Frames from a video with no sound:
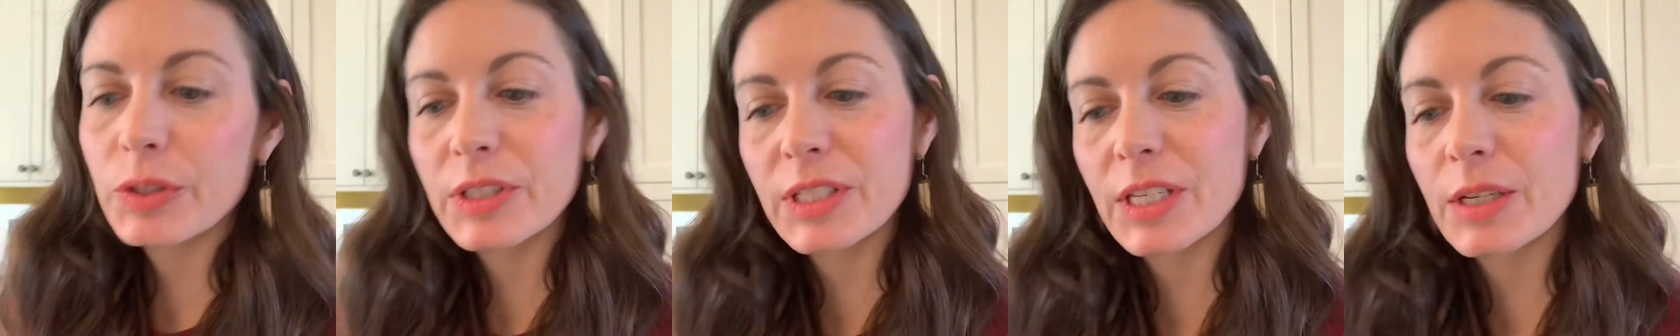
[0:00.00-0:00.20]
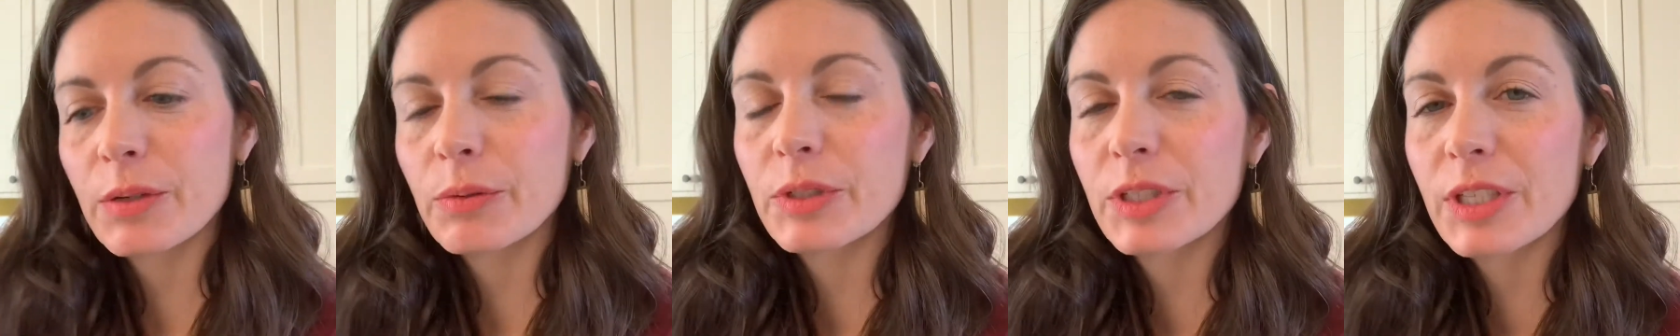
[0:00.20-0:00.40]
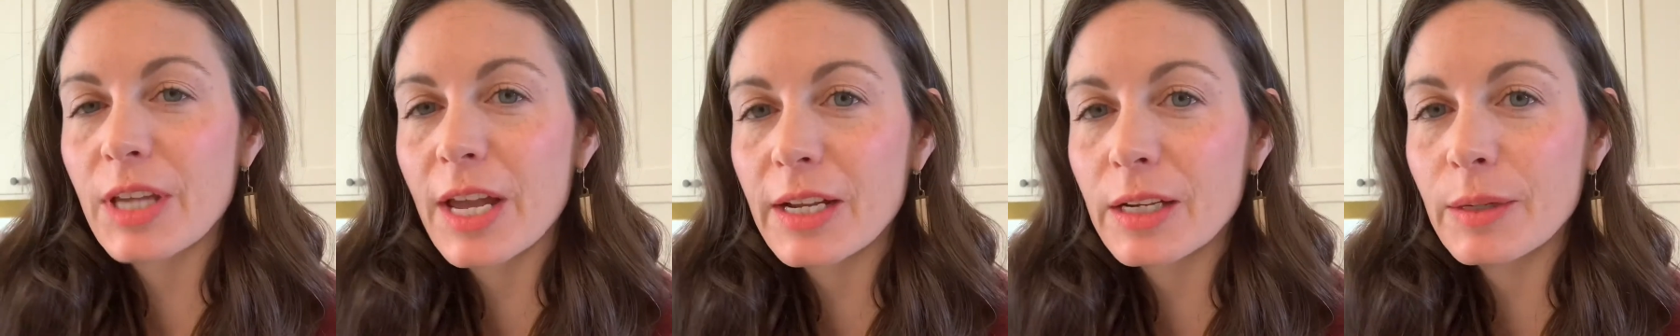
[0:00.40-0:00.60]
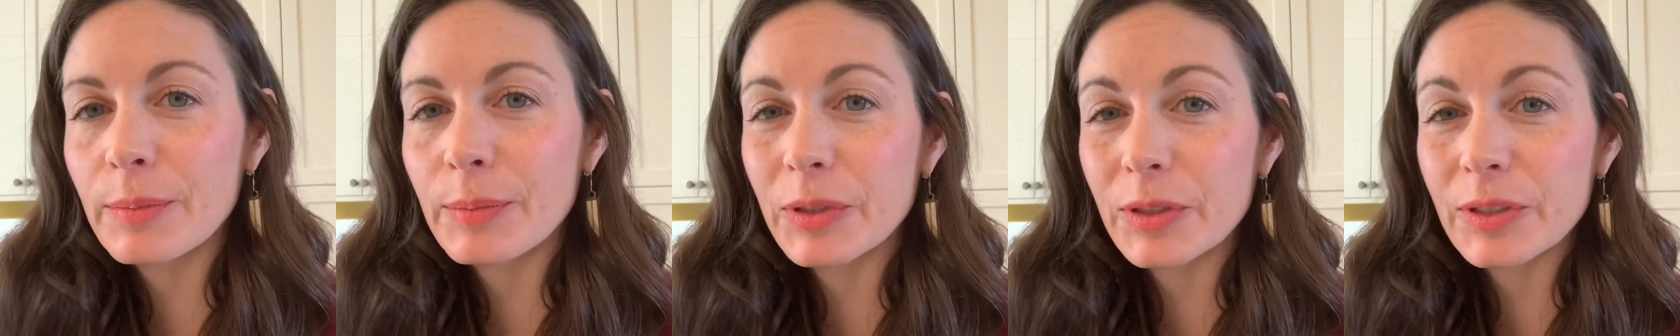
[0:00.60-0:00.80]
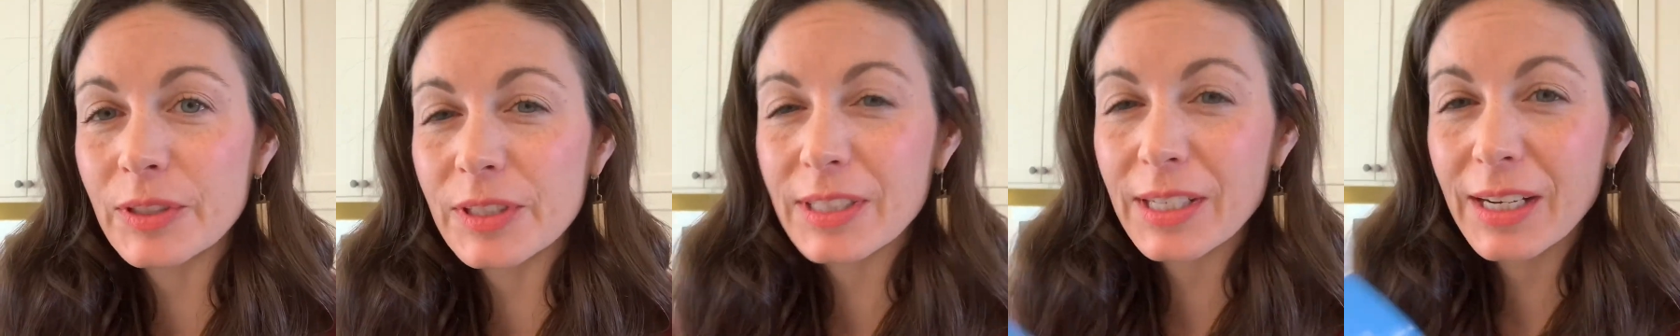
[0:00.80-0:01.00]

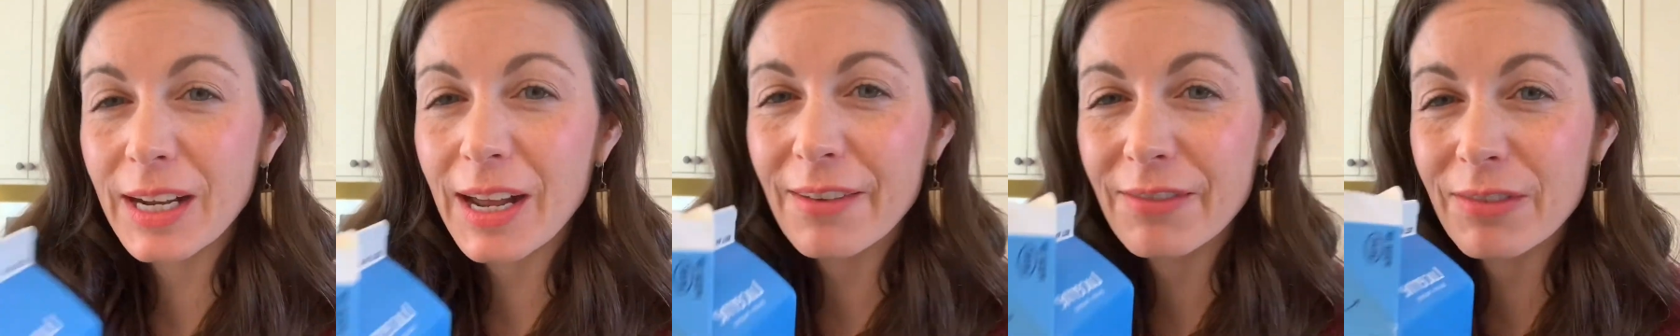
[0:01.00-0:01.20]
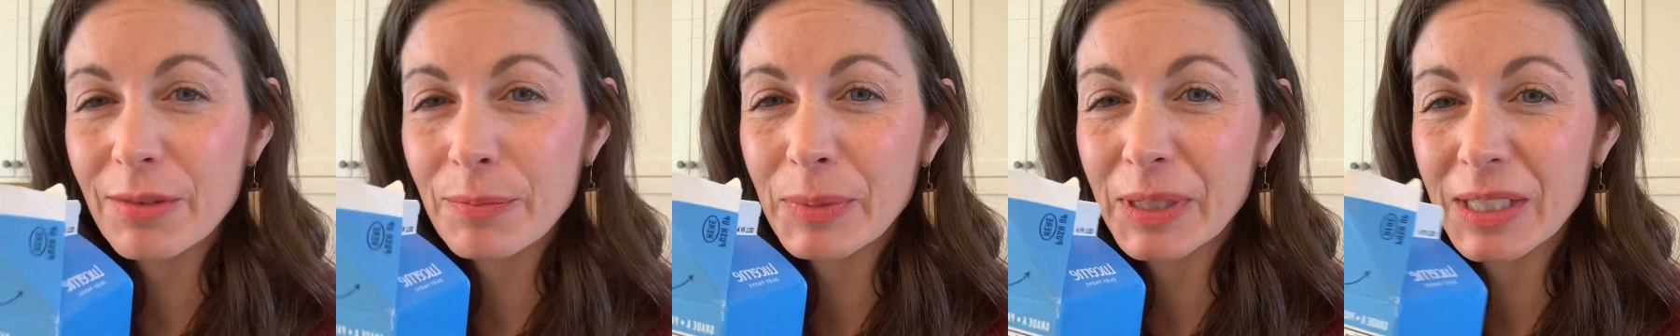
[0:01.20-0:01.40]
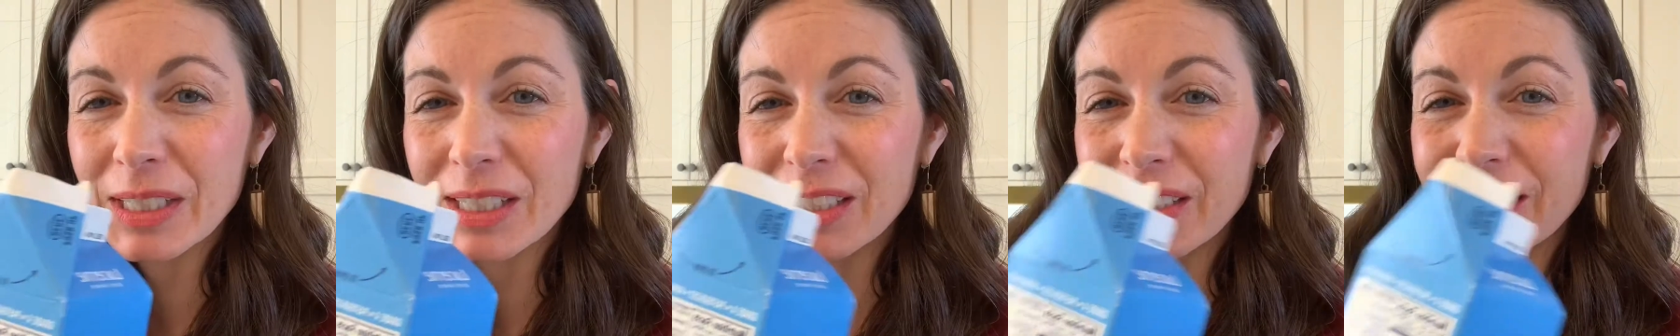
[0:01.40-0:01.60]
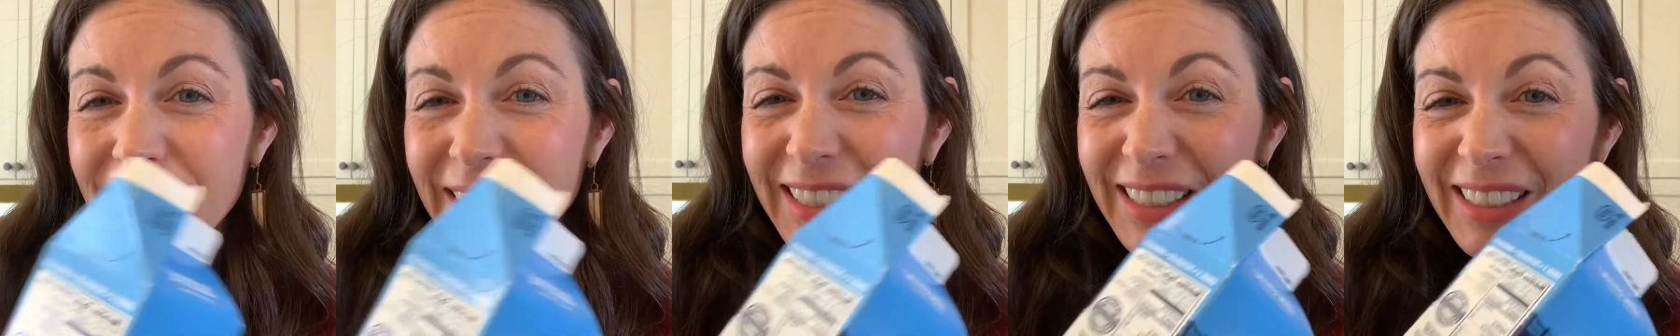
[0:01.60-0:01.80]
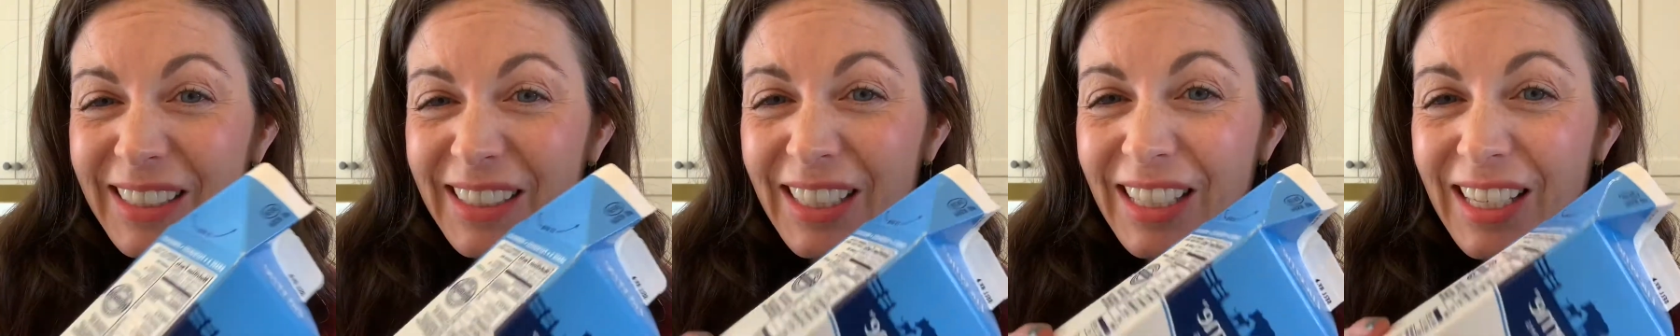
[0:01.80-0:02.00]
recyclables that haven't been
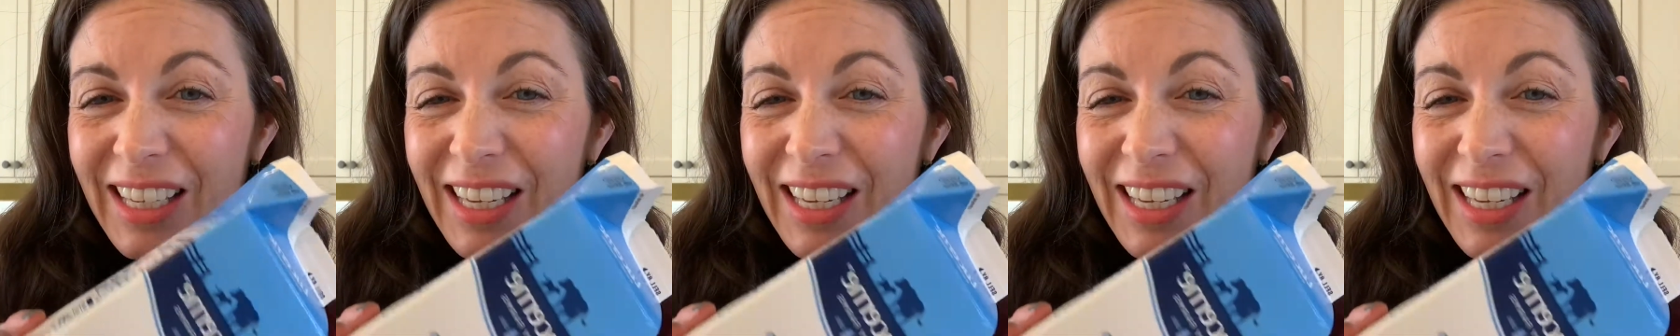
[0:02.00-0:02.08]
cleaned.